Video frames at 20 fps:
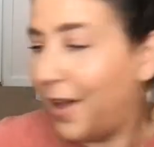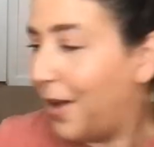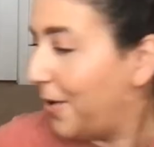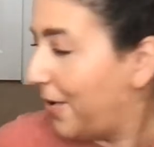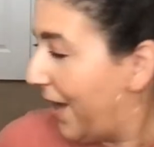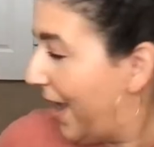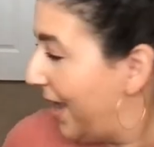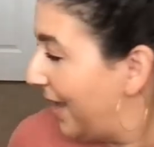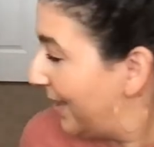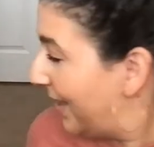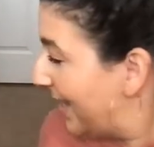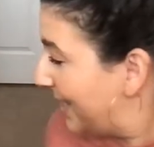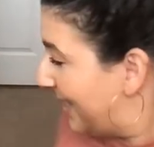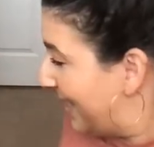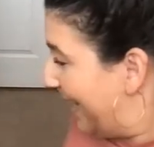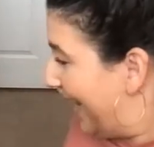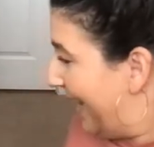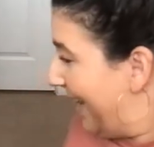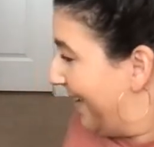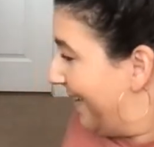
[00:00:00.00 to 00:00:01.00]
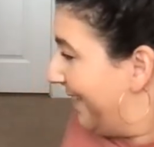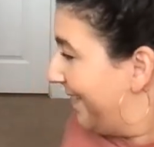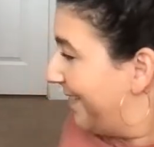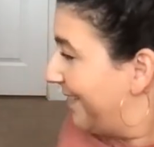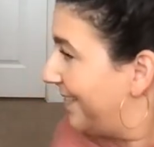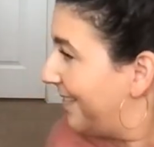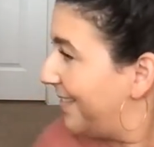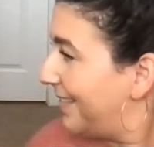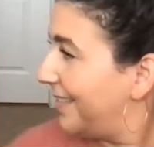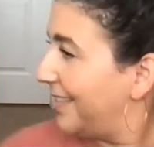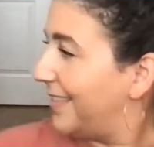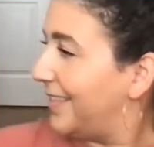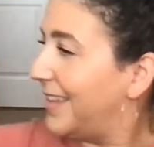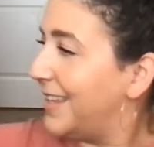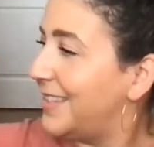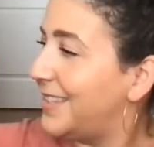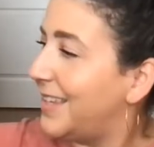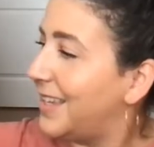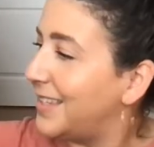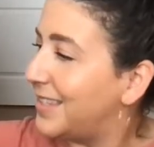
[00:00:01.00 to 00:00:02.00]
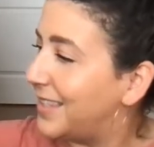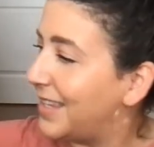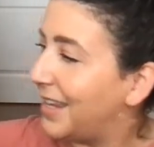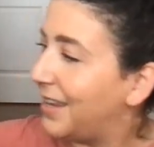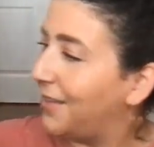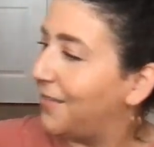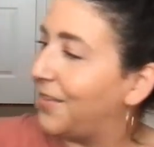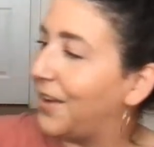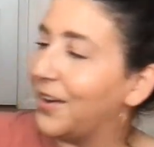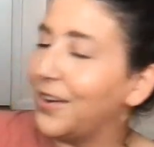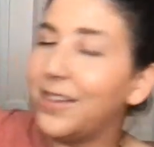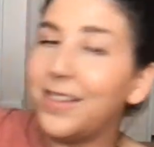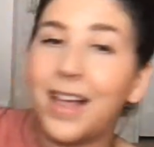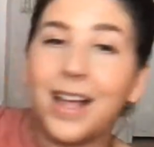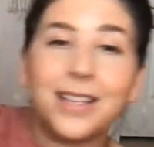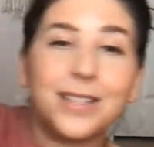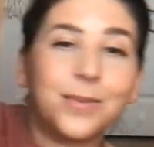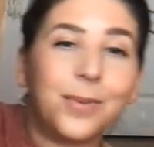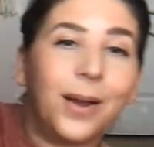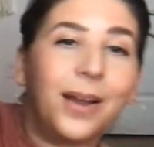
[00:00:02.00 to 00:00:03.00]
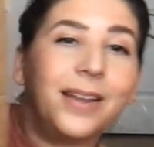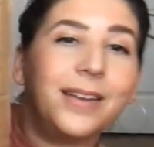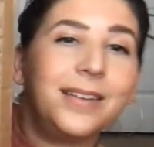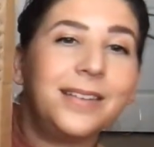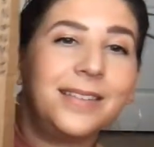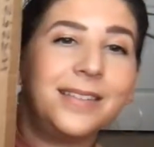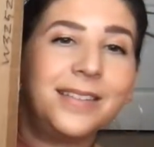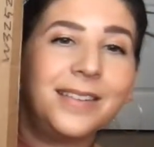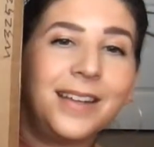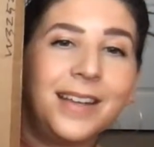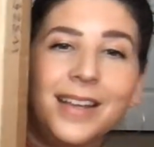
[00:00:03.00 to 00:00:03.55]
Okay, let's see. This is the very last one.